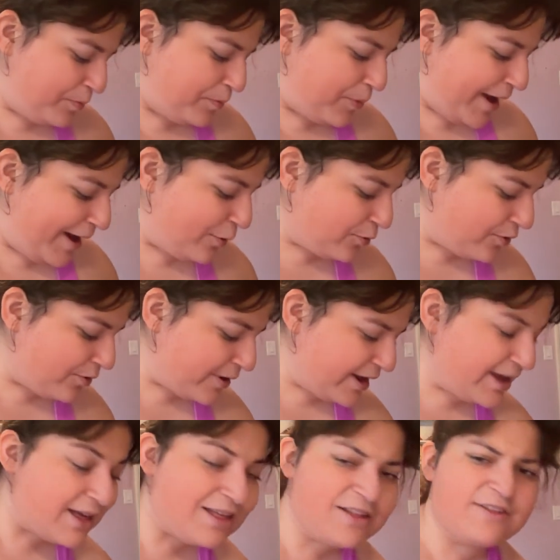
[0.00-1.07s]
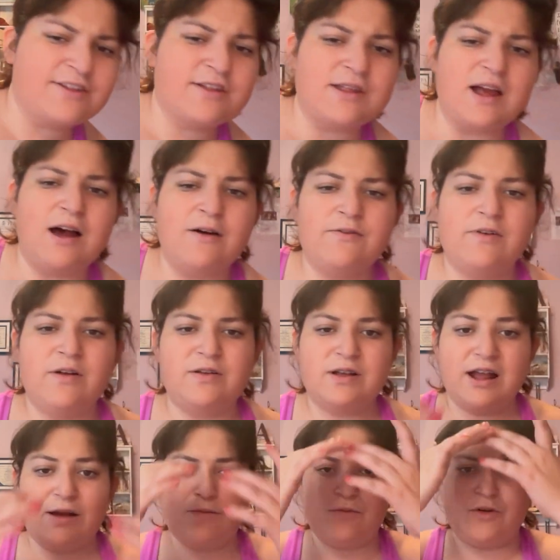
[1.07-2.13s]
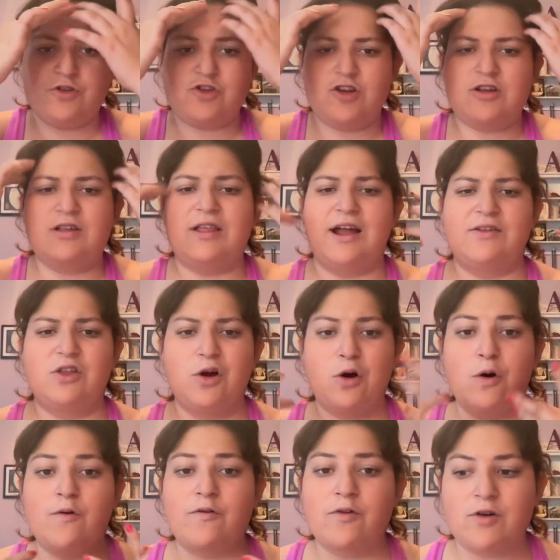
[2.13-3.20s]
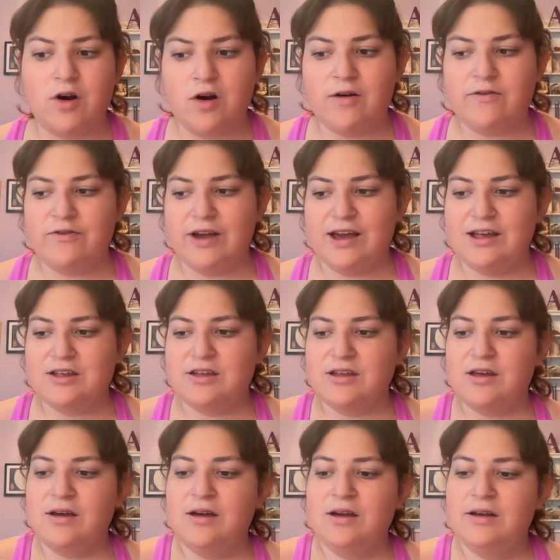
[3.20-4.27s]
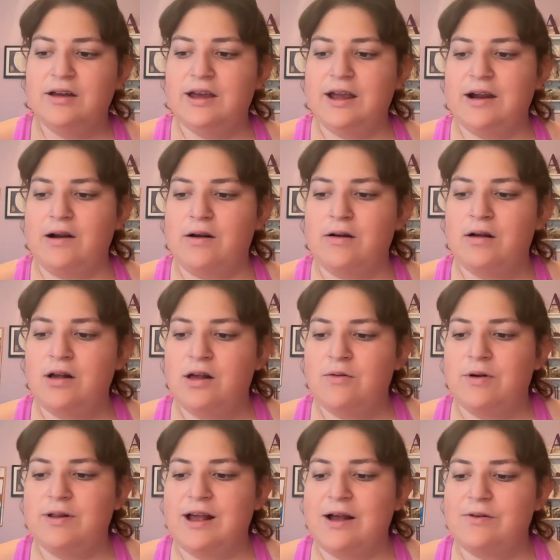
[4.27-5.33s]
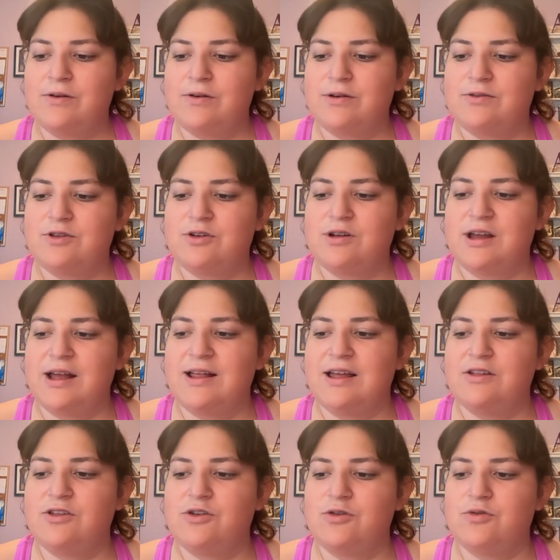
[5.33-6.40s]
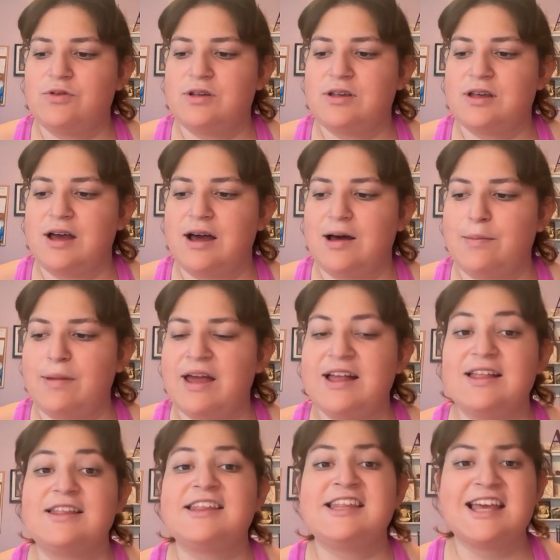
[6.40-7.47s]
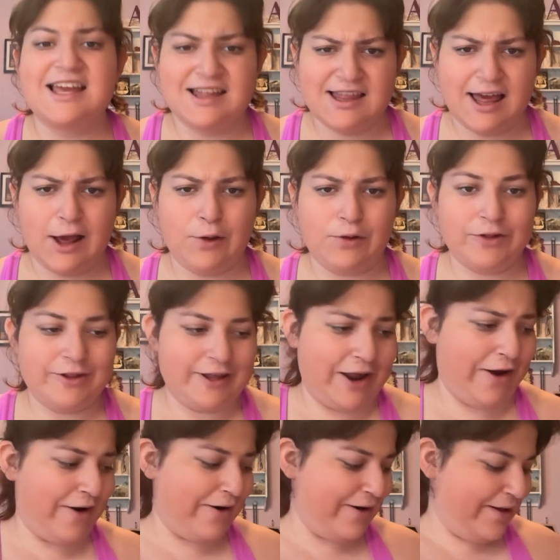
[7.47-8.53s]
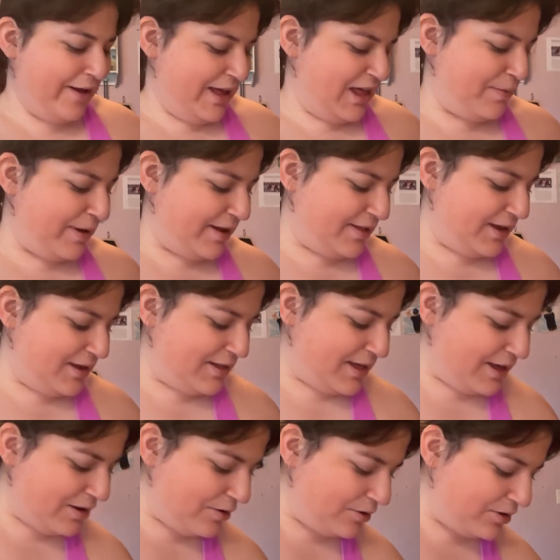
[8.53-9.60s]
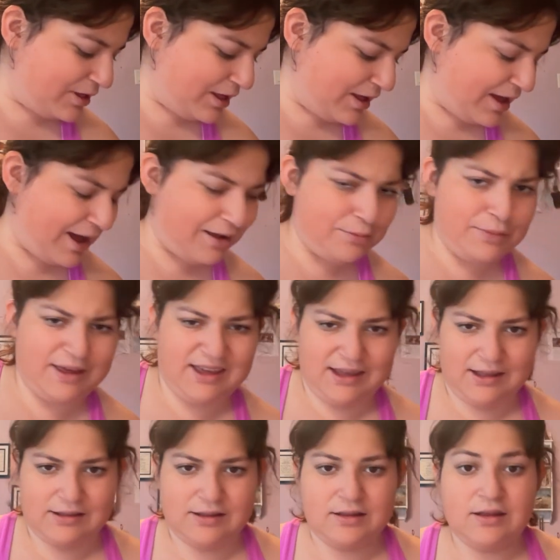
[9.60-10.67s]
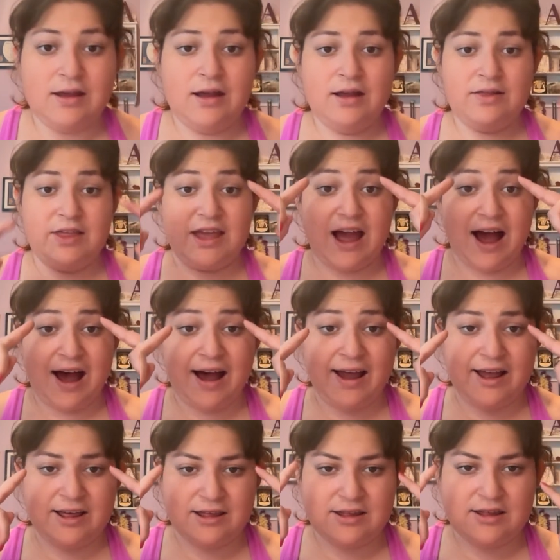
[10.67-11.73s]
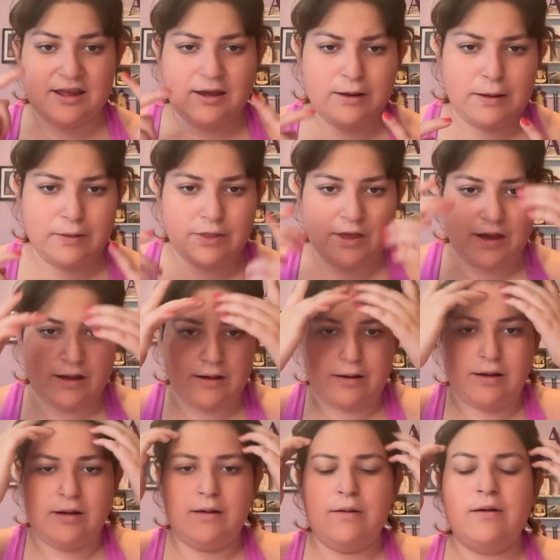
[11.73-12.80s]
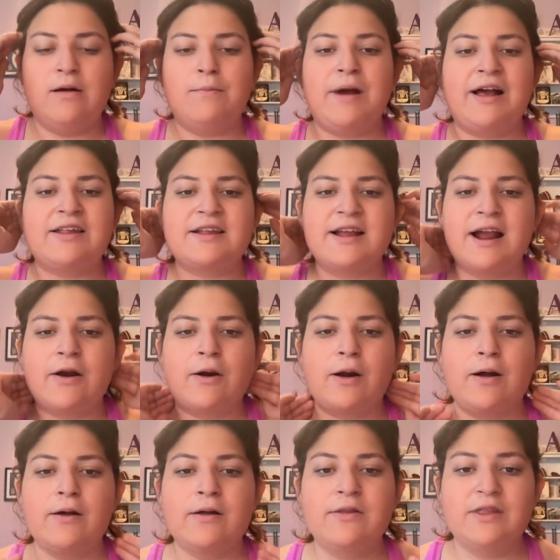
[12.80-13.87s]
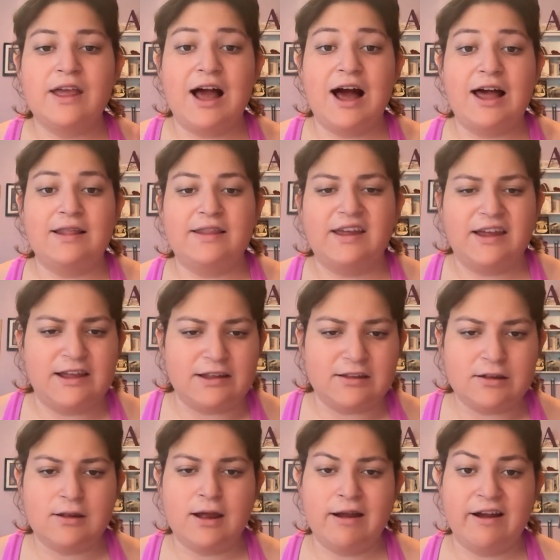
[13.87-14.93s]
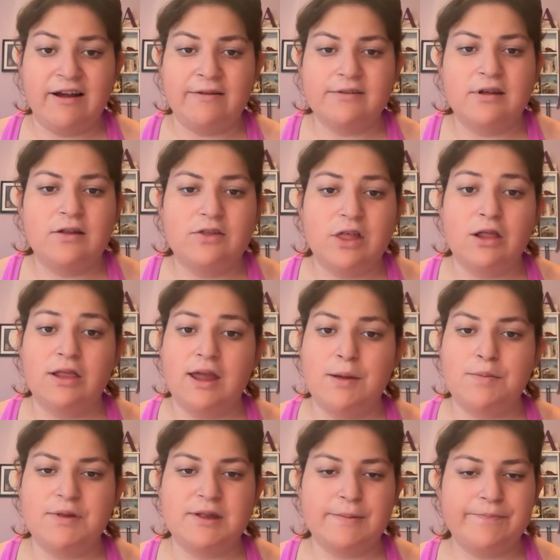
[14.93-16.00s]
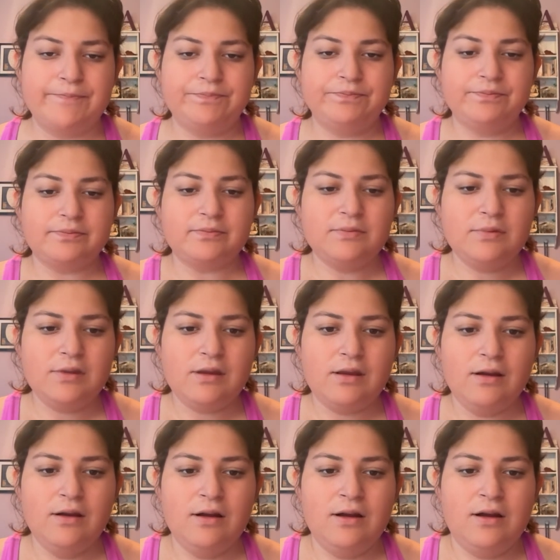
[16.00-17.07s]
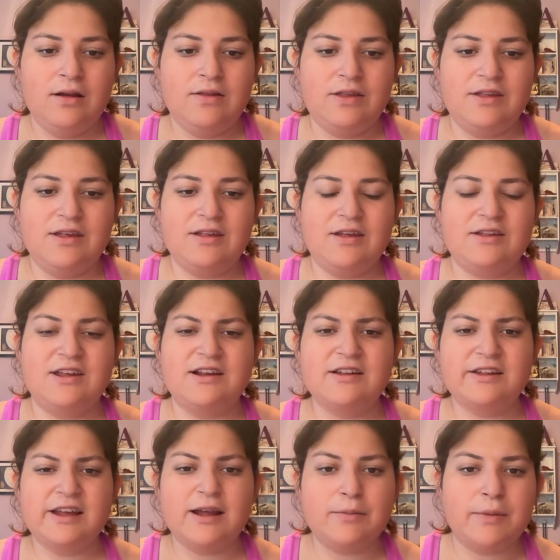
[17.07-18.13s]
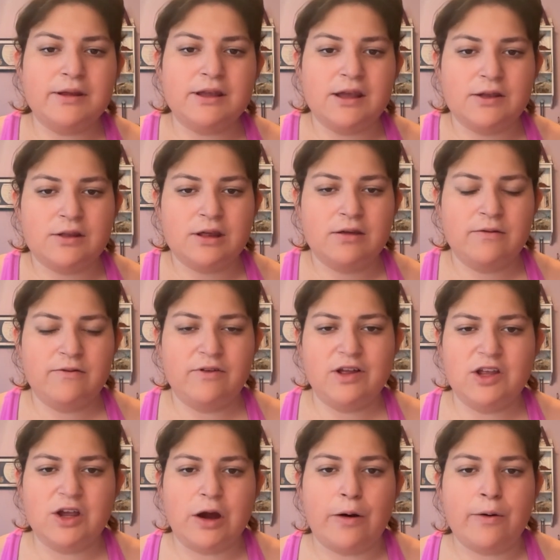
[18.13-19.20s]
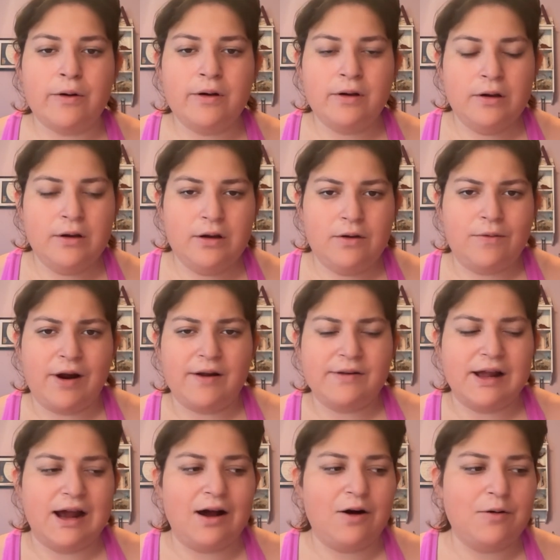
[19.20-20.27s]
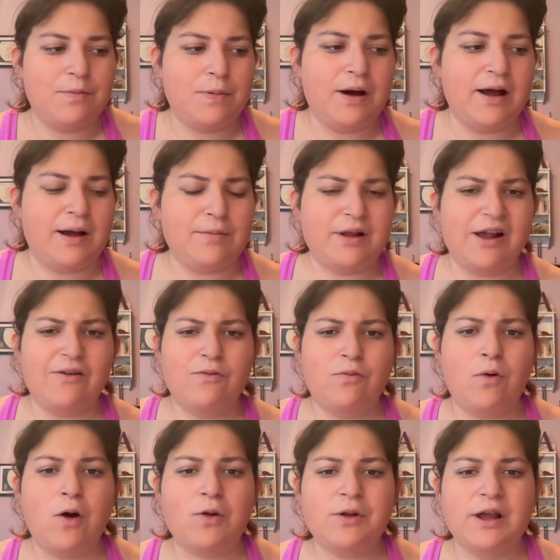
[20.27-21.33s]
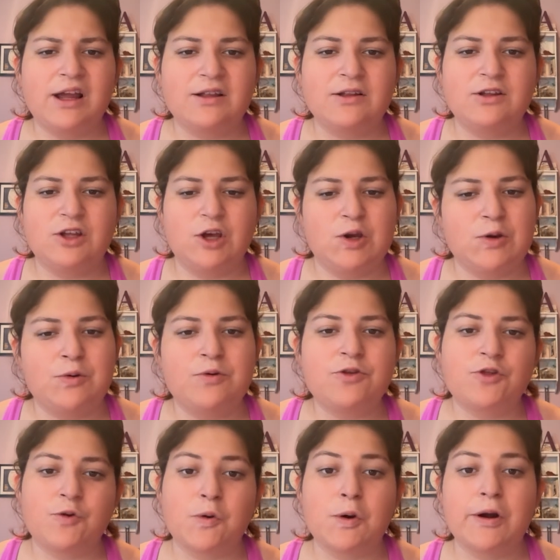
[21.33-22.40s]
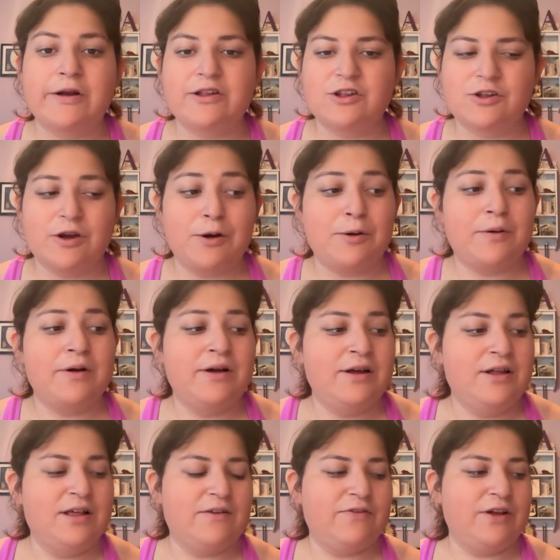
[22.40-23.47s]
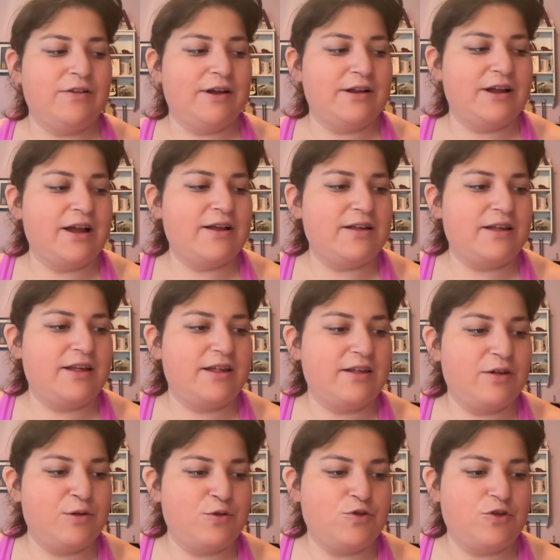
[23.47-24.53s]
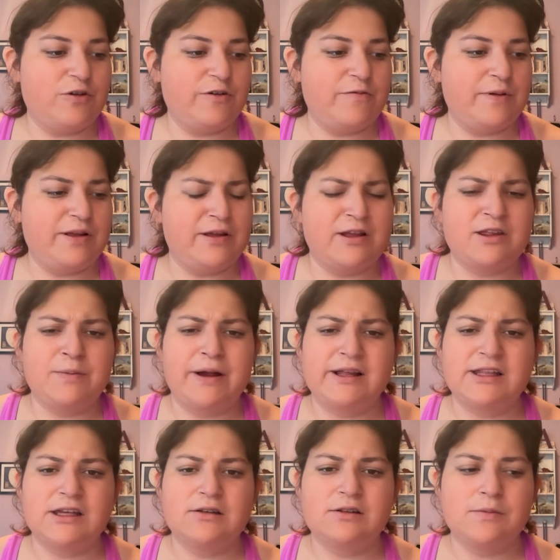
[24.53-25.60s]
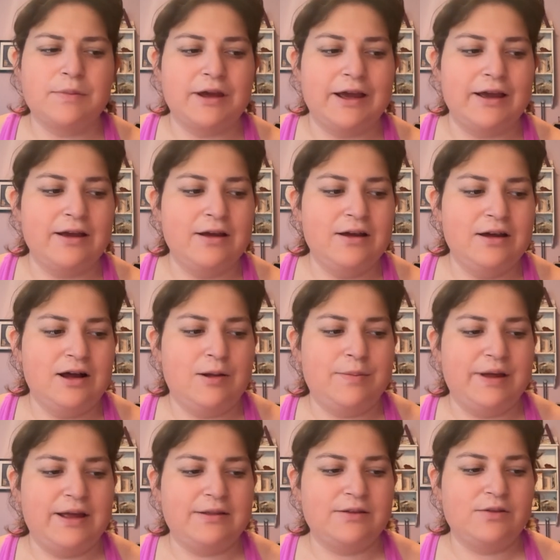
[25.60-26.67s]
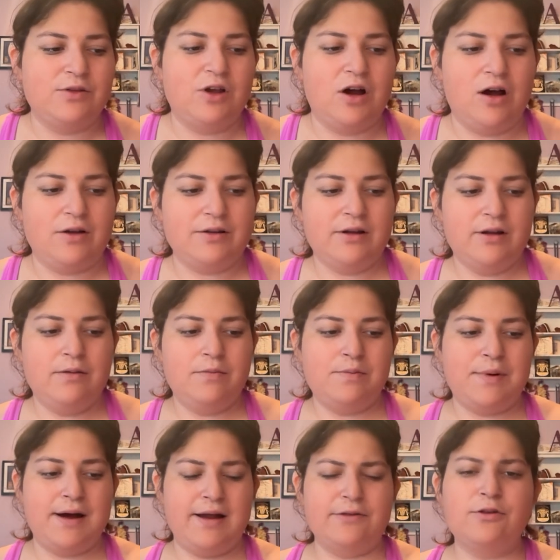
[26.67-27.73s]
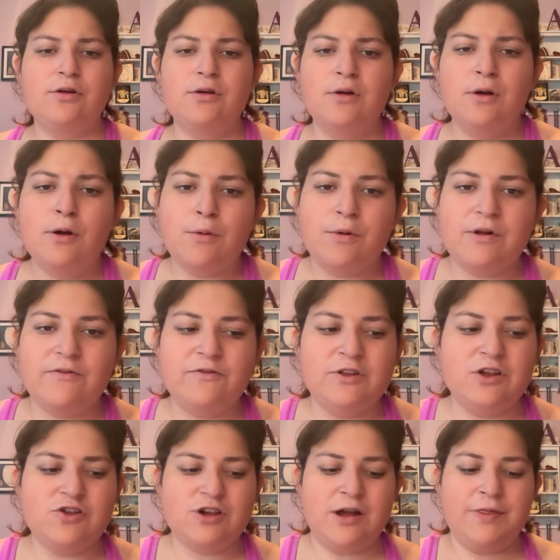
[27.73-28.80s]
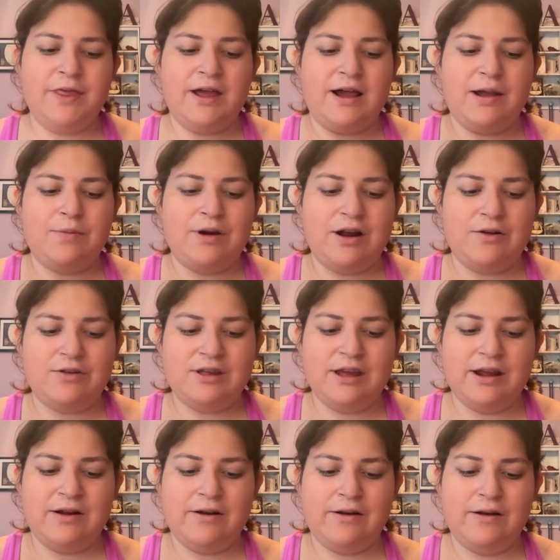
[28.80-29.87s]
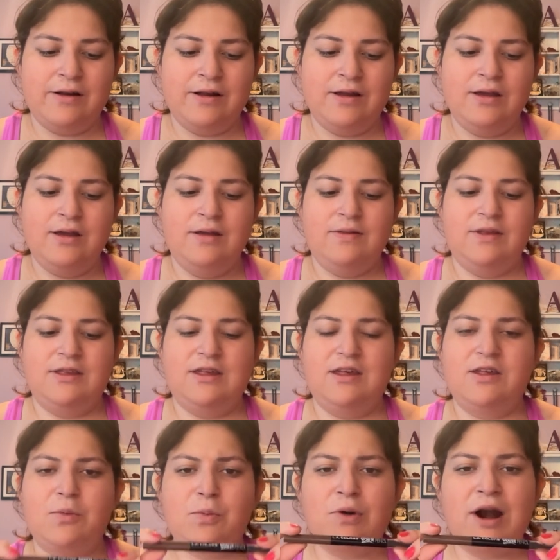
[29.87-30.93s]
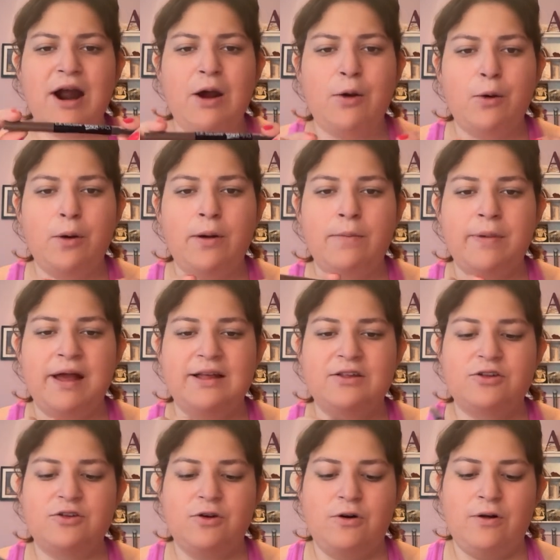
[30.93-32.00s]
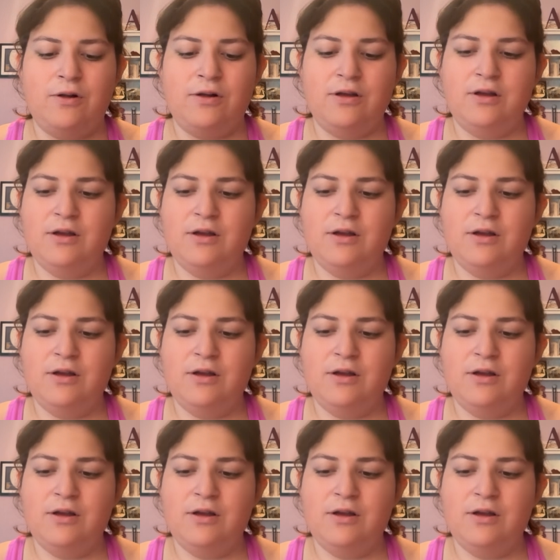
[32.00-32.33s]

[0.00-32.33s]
powdery stuff. Again, with just like the overall face here. We're now going to get into some details here. And by details, I mean the eyes, the mascara, the eyelids, and the lips. This is a 16-minute video right now, but I'm kind of walking you through it. So I feel like it should have been expected to be a bit long. But we're going to finish up the eyebrows here. This is a brow pencil.